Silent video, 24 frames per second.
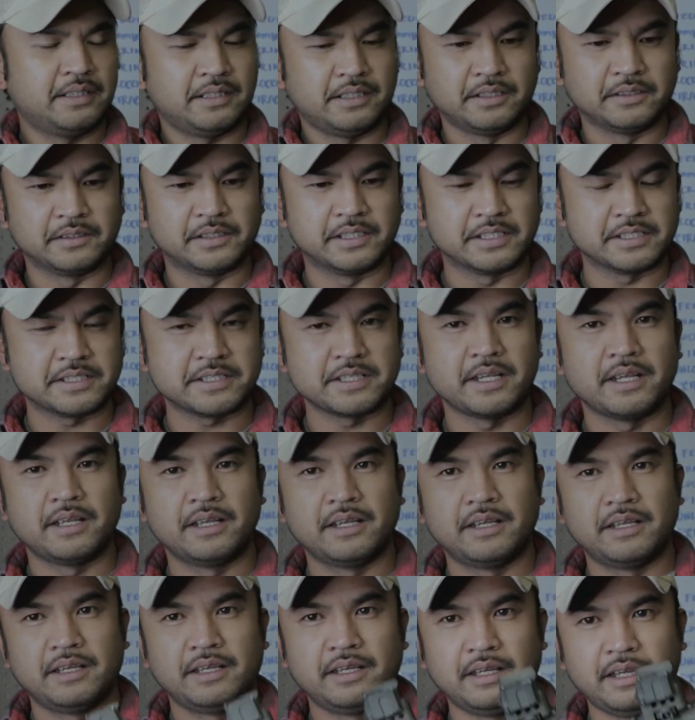on this
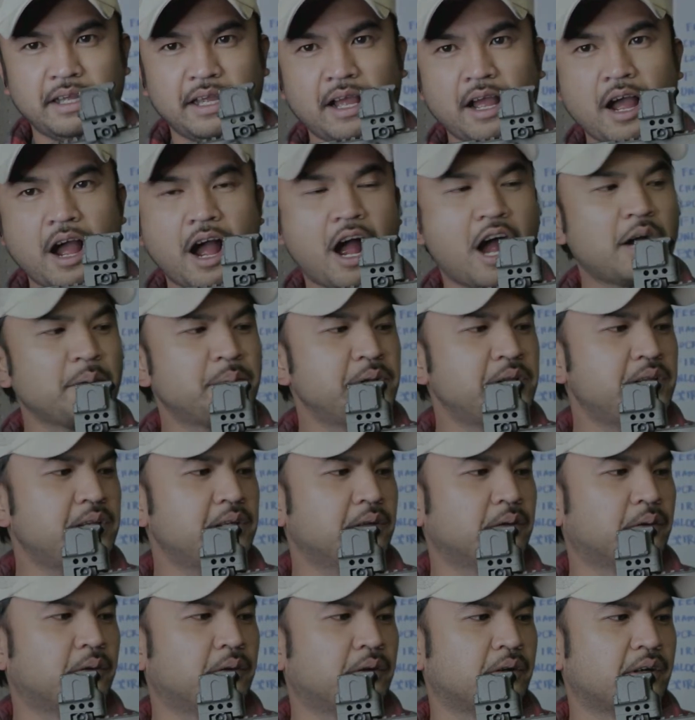hobby
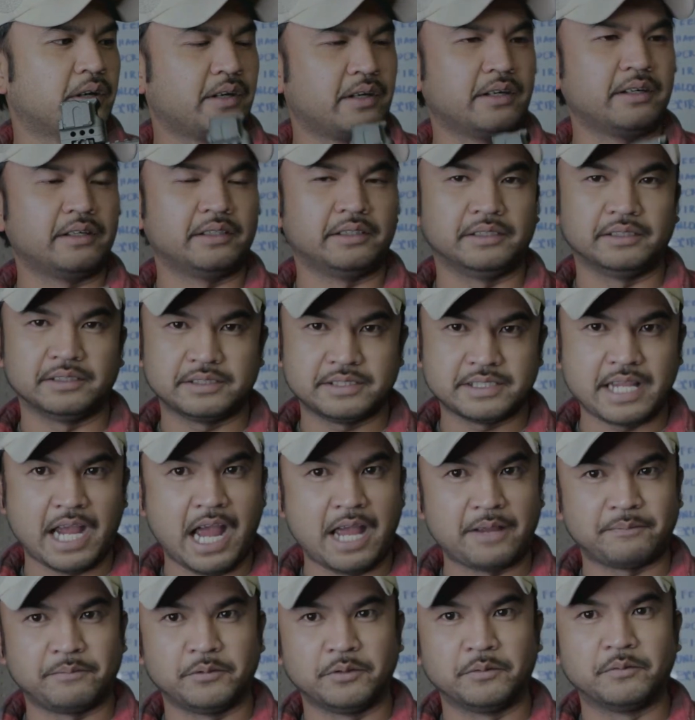or a
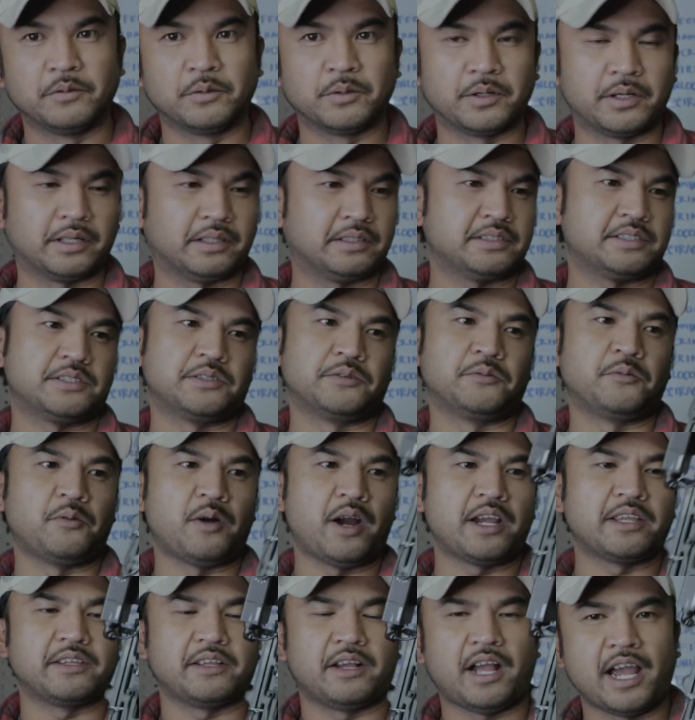type of work. So
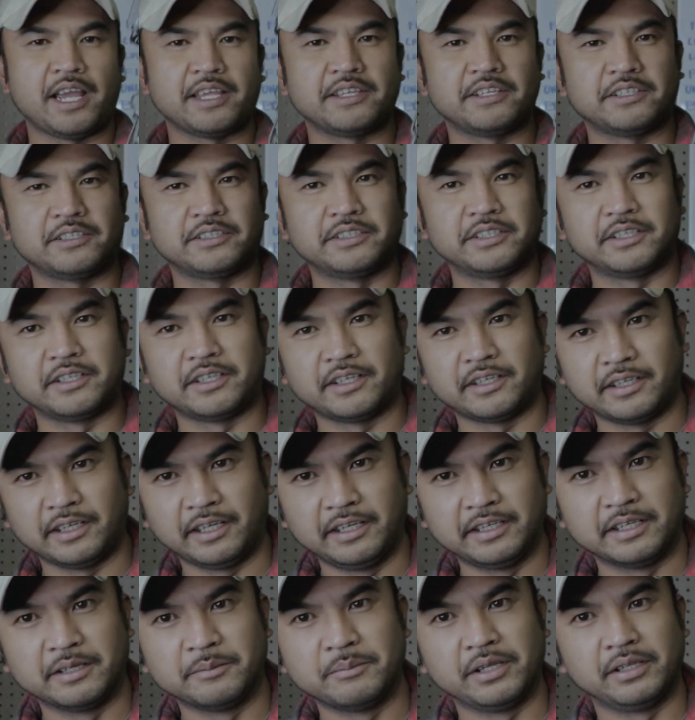either they're
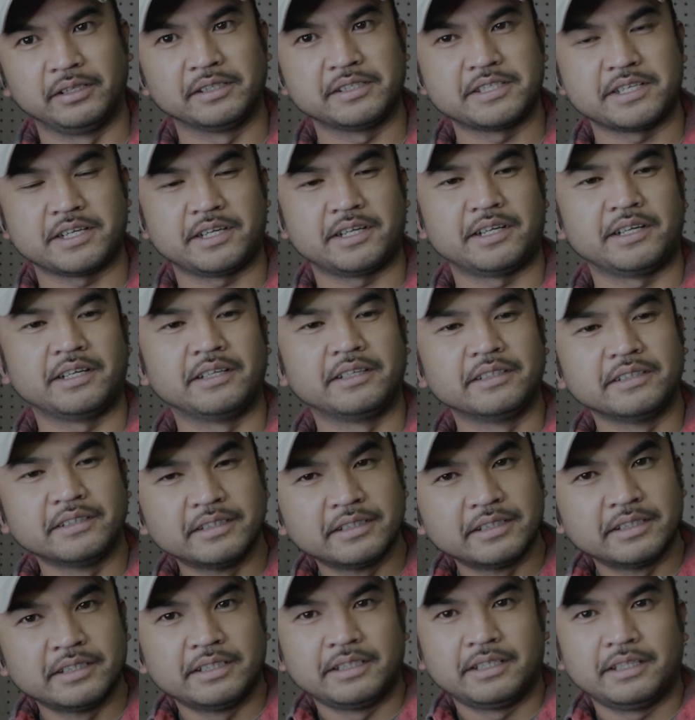in the military,
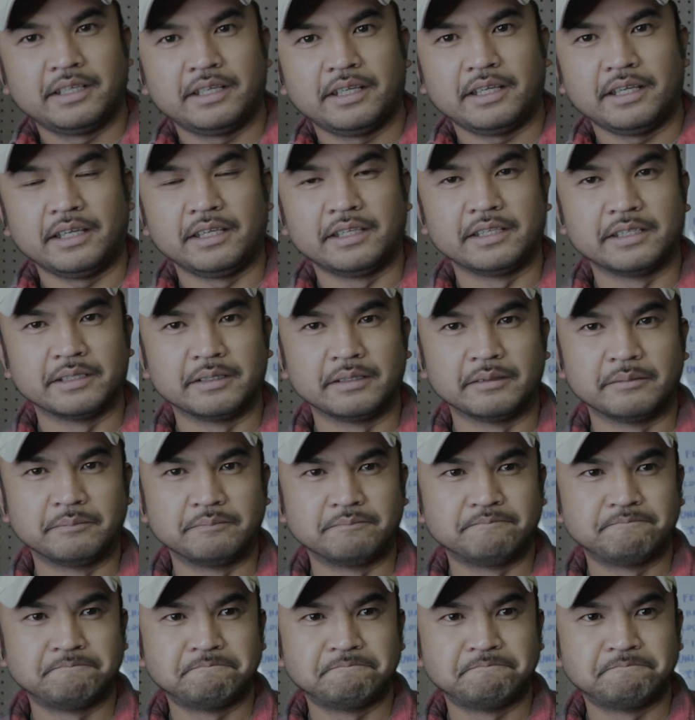in the